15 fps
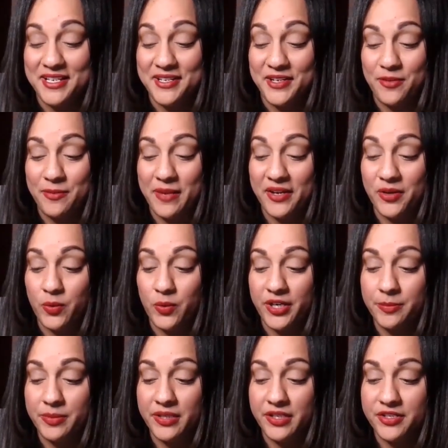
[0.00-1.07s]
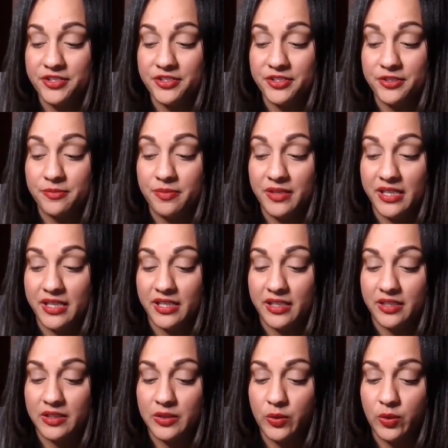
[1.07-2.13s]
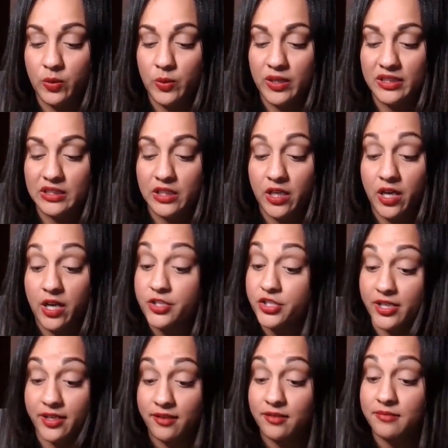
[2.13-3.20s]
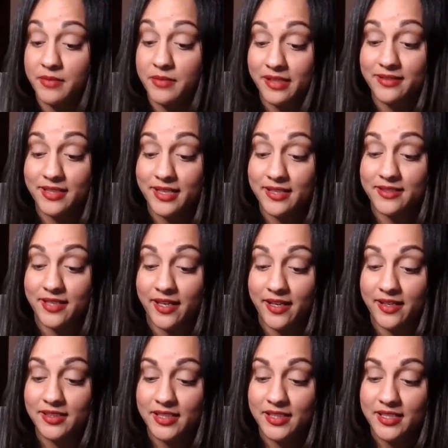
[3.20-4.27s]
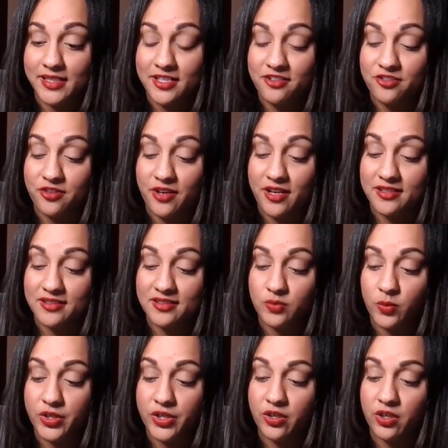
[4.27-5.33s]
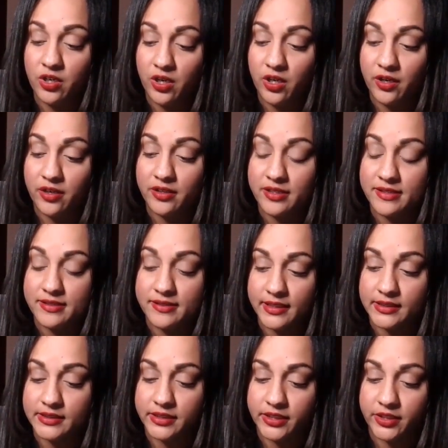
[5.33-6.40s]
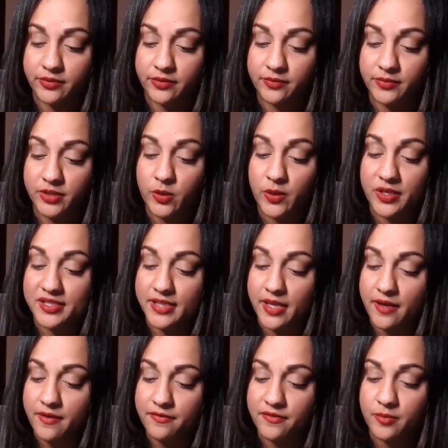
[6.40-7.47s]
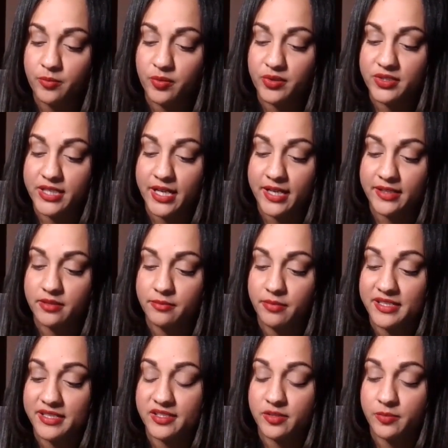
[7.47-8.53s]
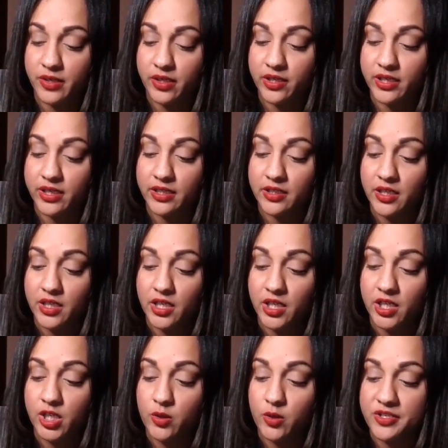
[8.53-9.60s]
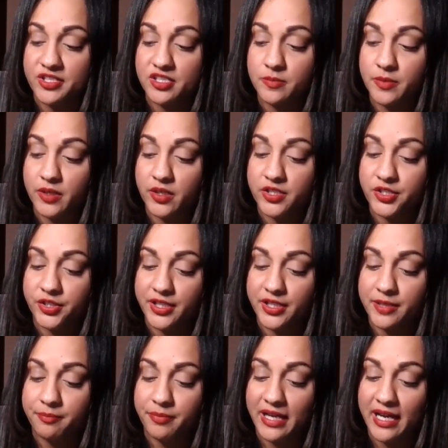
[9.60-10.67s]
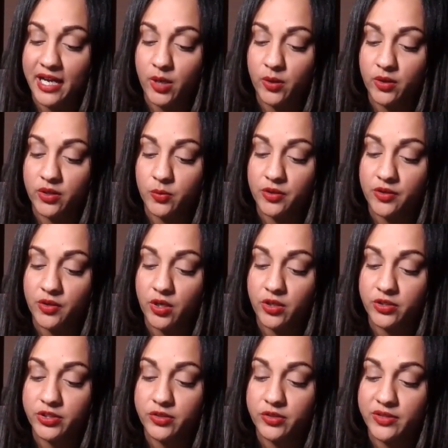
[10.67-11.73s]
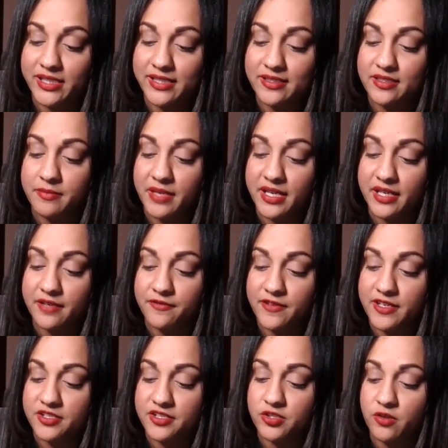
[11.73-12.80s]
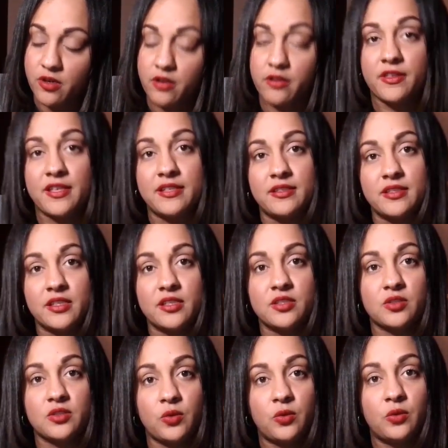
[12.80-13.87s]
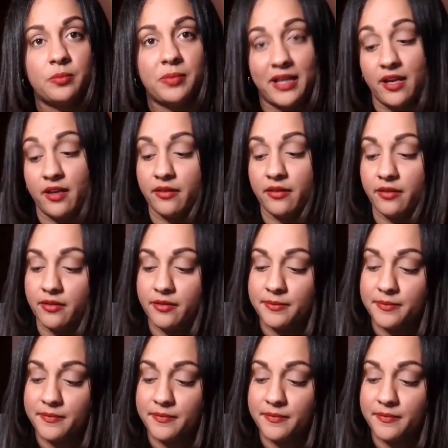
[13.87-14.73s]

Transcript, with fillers: no matter what appears to be, nor what logic may dictate, trust what your heart is telling you. You are safe and protected by spirit. You are spiritually empowered with all you need to manifest your authentic soul path.